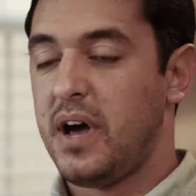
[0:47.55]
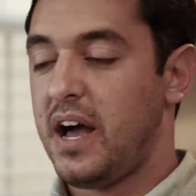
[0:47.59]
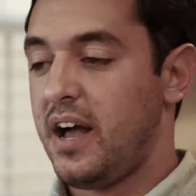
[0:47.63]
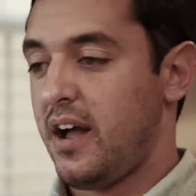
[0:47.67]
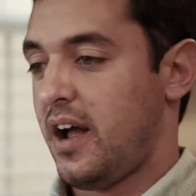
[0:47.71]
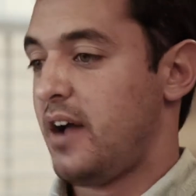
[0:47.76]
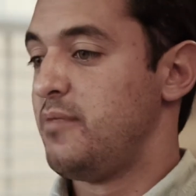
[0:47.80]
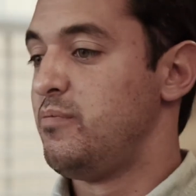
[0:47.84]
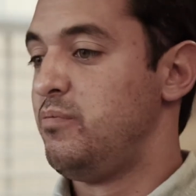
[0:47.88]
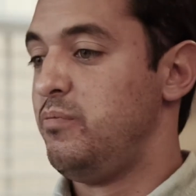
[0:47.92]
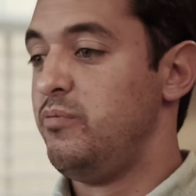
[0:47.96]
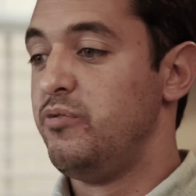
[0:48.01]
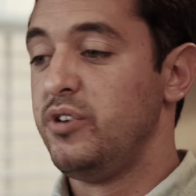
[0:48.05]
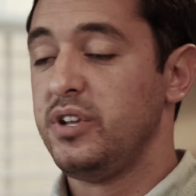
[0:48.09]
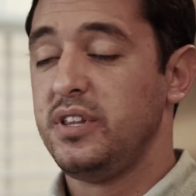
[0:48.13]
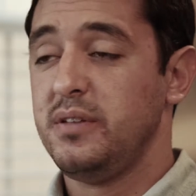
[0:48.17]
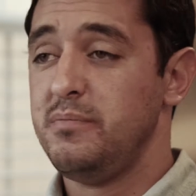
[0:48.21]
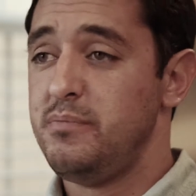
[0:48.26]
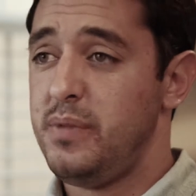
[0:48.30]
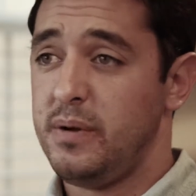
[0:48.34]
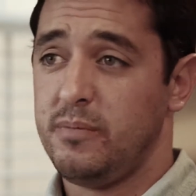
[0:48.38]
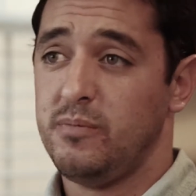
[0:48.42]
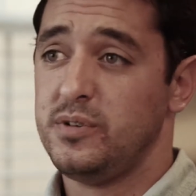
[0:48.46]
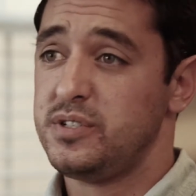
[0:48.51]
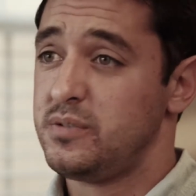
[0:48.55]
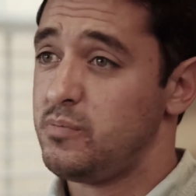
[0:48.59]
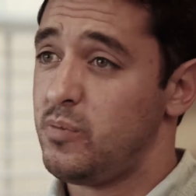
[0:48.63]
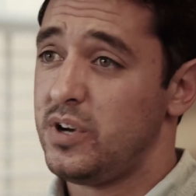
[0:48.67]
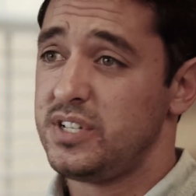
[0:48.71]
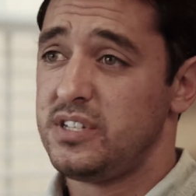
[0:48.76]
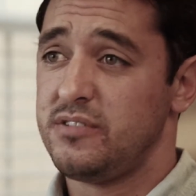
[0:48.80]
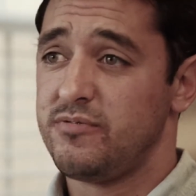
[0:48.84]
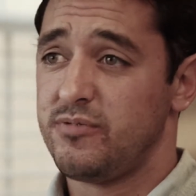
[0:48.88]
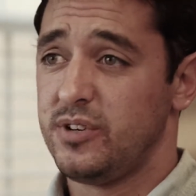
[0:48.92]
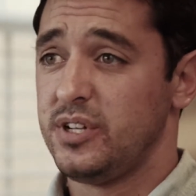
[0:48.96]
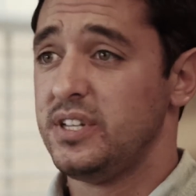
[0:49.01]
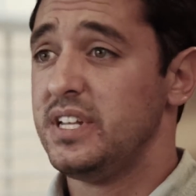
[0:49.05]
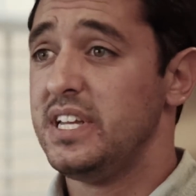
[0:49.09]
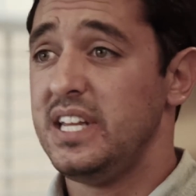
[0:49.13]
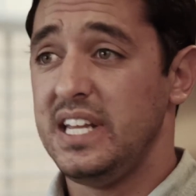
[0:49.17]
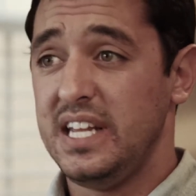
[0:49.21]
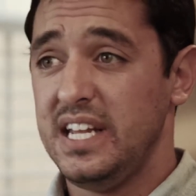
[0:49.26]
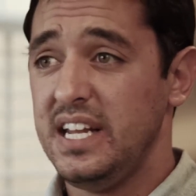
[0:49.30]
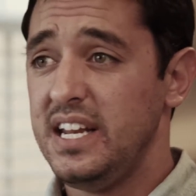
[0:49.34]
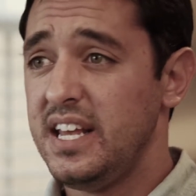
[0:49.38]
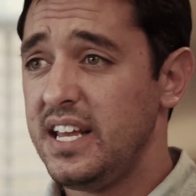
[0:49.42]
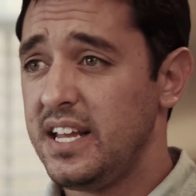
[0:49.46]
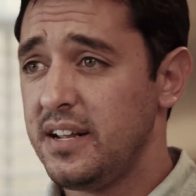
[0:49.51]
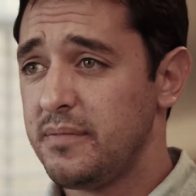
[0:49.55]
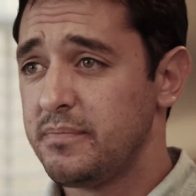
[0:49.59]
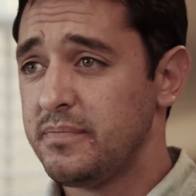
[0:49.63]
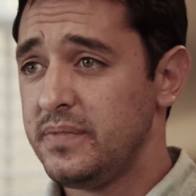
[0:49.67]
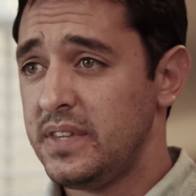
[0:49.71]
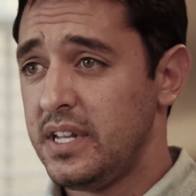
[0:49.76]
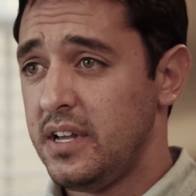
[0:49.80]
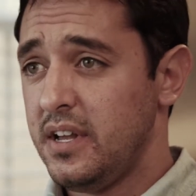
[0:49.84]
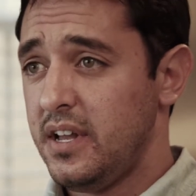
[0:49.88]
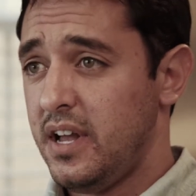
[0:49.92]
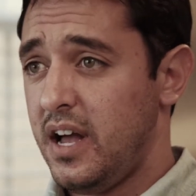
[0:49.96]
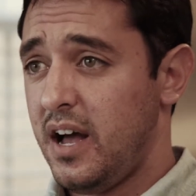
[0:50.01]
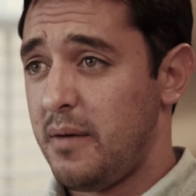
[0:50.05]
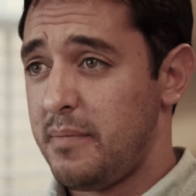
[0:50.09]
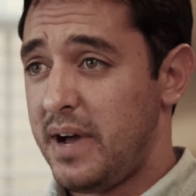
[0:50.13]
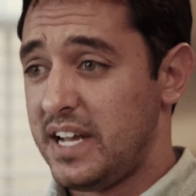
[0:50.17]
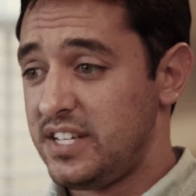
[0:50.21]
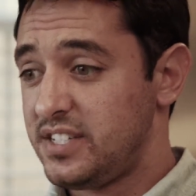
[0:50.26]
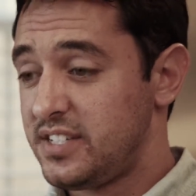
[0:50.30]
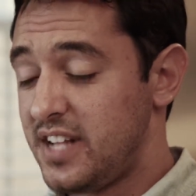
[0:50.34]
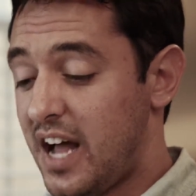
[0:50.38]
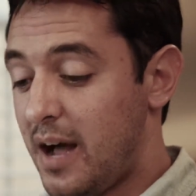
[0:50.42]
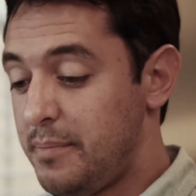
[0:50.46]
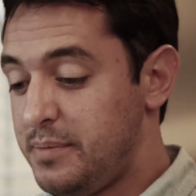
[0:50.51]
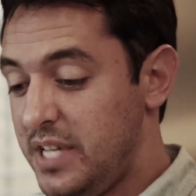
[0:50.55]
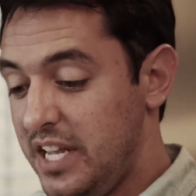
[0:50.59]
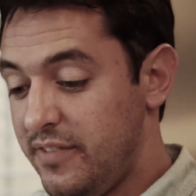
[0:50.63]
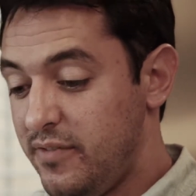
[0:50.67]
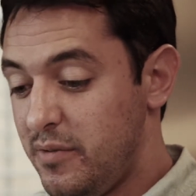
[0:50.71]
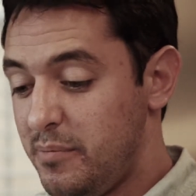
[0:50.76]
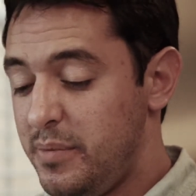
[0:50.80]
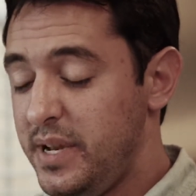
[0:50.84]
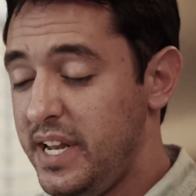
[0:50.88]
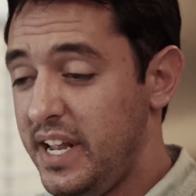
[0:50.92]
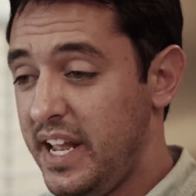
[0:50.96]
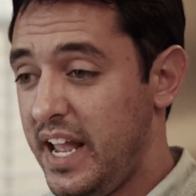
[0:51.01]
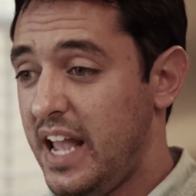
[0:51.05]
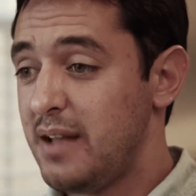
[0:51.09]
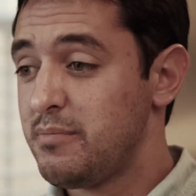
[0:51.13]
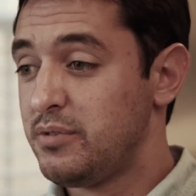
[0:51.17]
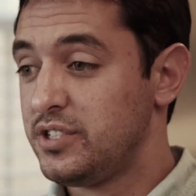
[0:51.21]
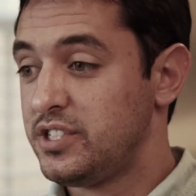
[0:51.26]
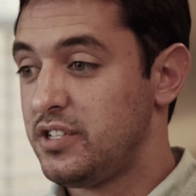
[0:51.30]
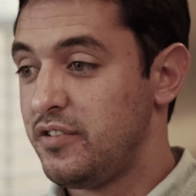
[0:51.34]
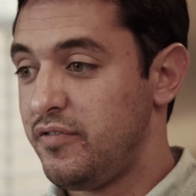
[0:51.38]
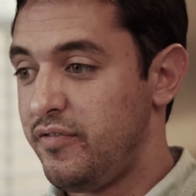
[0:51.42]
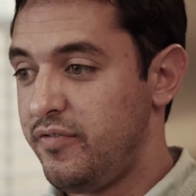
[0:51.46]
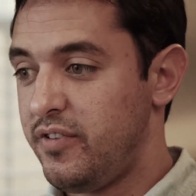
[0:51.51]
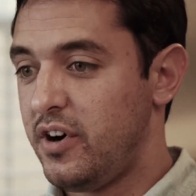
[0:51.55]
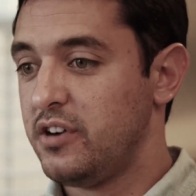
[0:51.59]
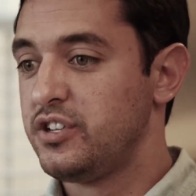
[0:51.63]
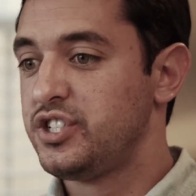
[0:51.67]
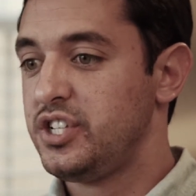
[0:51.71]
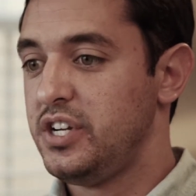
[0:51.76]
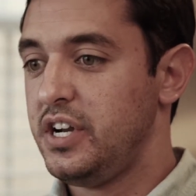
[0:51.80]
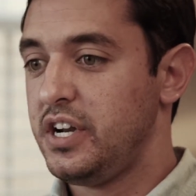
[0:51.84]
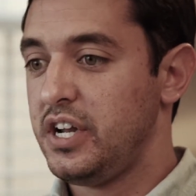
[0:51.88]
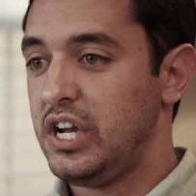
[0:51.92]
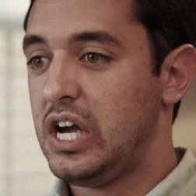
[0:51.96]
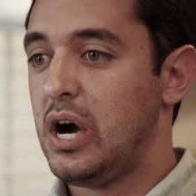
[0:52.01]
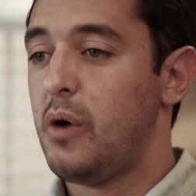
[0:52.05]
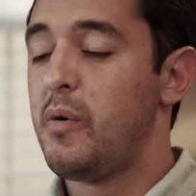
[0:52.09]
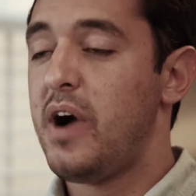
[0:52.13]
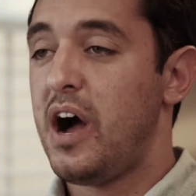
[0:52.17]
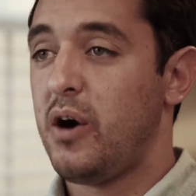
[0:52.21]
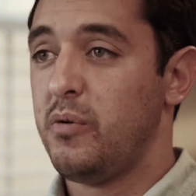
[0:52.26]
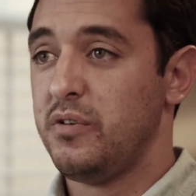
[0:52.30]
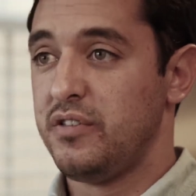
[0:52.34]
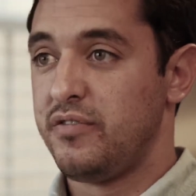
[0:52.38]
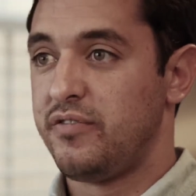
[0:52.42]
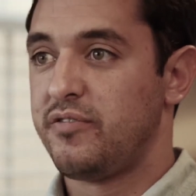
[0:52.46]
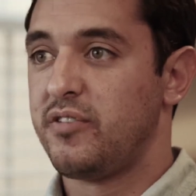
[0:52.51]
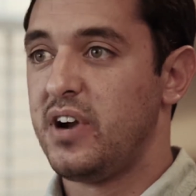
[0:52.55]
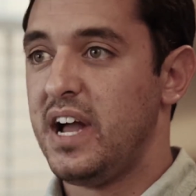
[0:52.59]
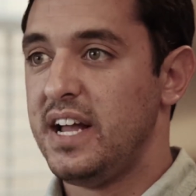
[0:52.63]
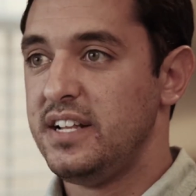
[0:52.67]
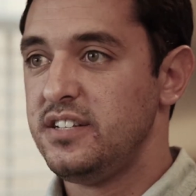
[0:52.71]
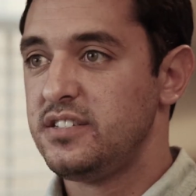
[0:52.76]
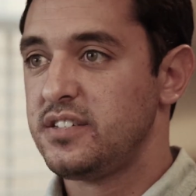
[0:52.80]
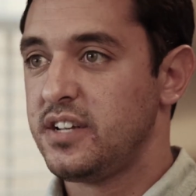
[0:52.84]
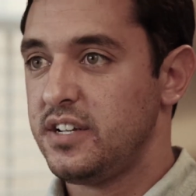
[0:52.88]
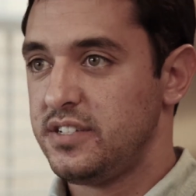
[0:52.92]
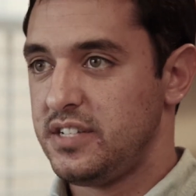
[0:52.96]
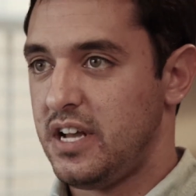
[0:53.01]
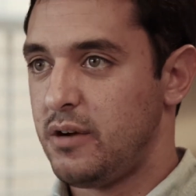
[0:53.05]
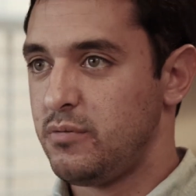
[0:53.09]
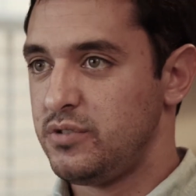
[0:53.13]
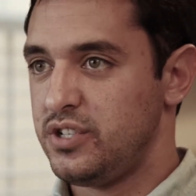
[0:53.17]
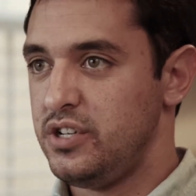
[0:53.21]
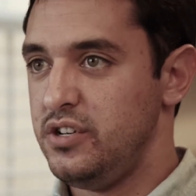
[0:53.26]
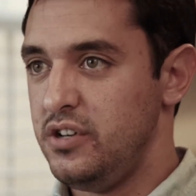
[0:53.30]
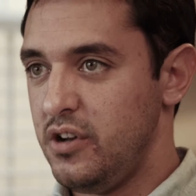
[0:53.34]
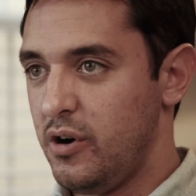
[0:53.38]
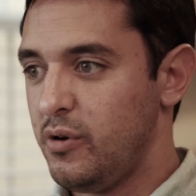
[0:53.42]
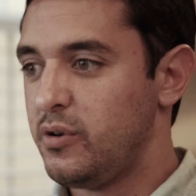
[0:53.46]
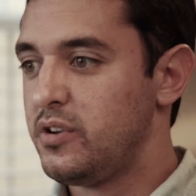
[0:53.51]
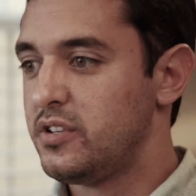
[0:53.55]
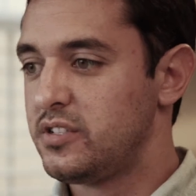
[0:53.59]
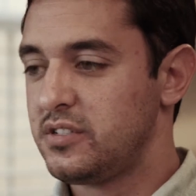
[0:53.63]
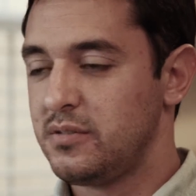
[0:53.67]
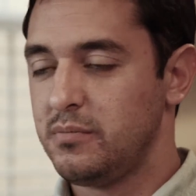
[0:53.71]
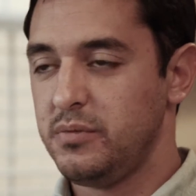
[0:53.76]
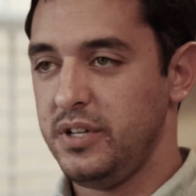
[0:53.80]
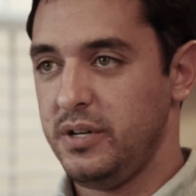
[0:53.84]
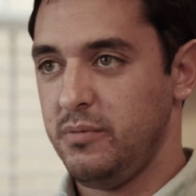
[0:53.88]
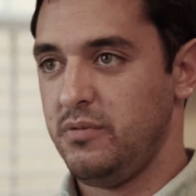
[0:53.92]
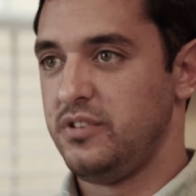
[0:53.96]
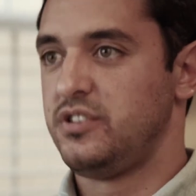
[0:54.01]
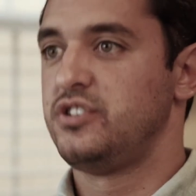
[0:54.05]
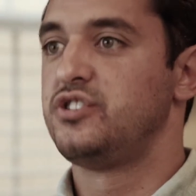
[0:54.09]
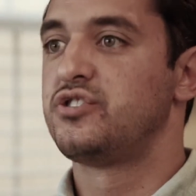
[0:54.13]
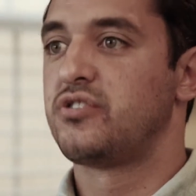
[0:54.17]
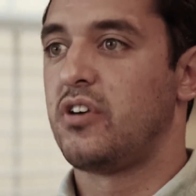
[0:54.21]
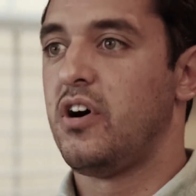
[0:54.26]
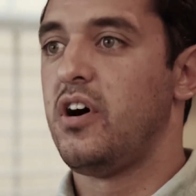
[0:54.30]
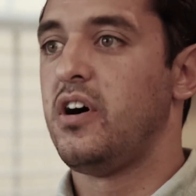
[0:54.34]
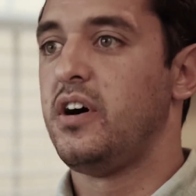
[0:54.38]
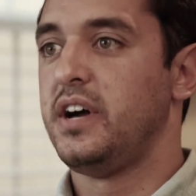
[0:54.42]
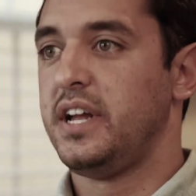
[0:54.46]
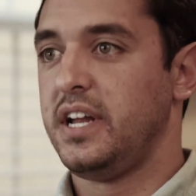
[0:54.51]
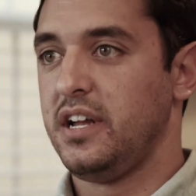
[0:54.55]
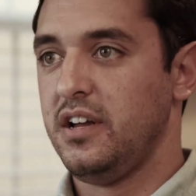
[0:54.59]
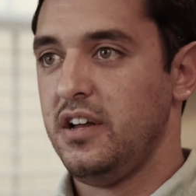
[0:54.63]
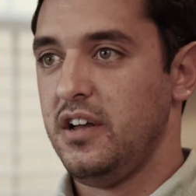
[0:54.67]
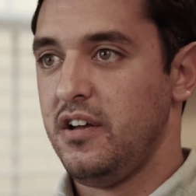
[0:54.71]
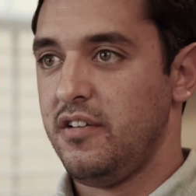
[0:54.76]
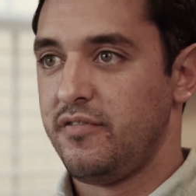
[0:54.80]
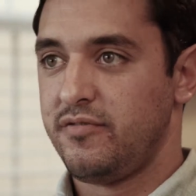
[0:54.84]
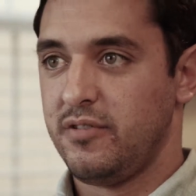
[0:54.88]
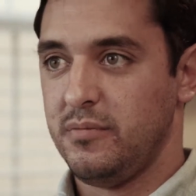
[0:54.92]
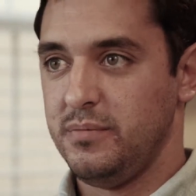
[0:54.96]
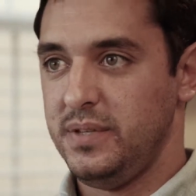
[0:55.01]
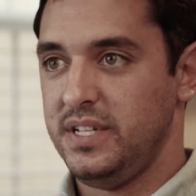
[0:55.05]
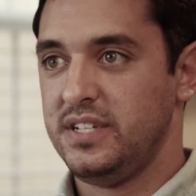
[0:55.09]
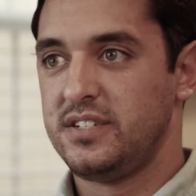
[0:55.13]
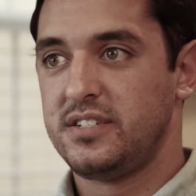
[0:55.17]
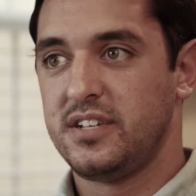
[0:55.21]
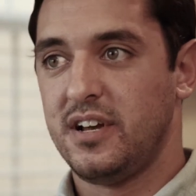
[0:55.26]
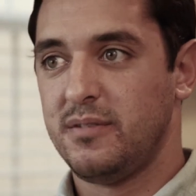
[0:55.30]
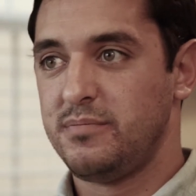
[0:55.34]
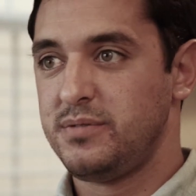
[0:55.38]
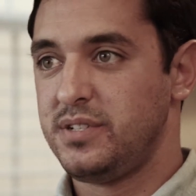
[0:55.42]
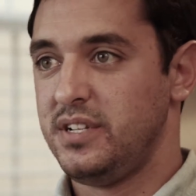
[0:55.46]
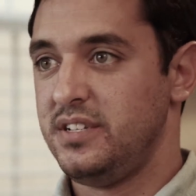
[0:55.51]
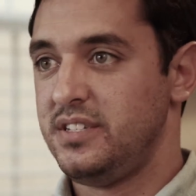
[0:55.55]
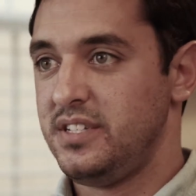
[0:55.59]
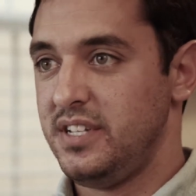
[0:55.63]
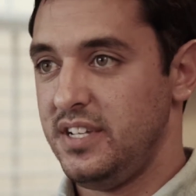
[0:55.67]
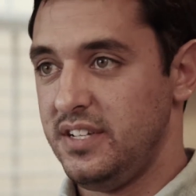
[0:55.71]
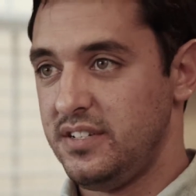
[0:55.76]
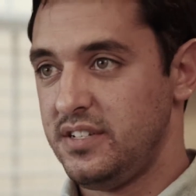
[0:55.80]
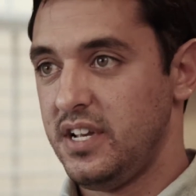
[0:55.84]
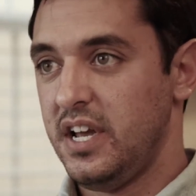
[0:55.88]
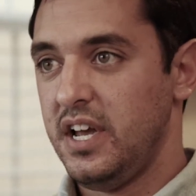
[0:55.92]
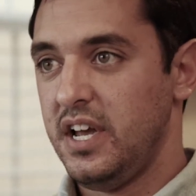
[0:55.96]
I really wasn't really eating. I stopped even being able to function and go out with friends because I was noticeably withdrawing from these substances.